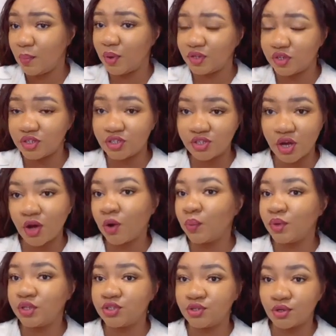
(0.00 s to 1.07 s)
but just check
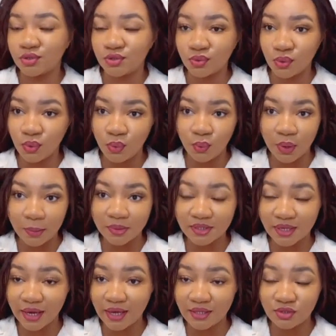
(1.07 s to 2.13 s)
on with your school
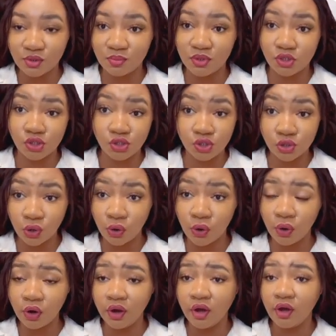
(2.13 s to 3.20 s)
website to be
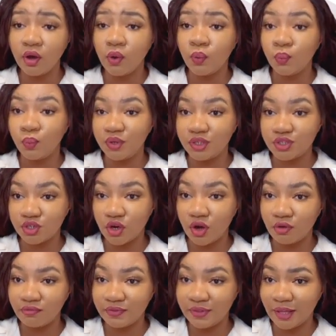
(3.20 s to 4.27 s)
sure which
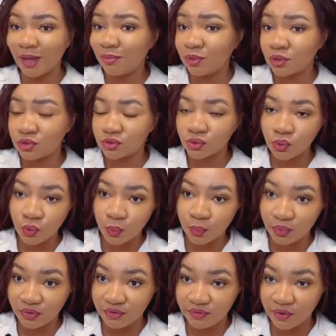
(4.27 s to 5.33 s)
of them your school
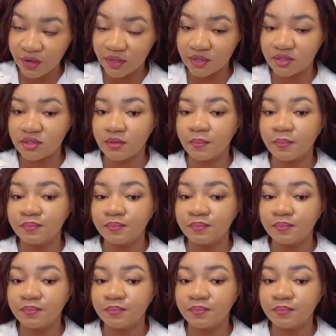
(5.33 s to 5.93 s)
prefers.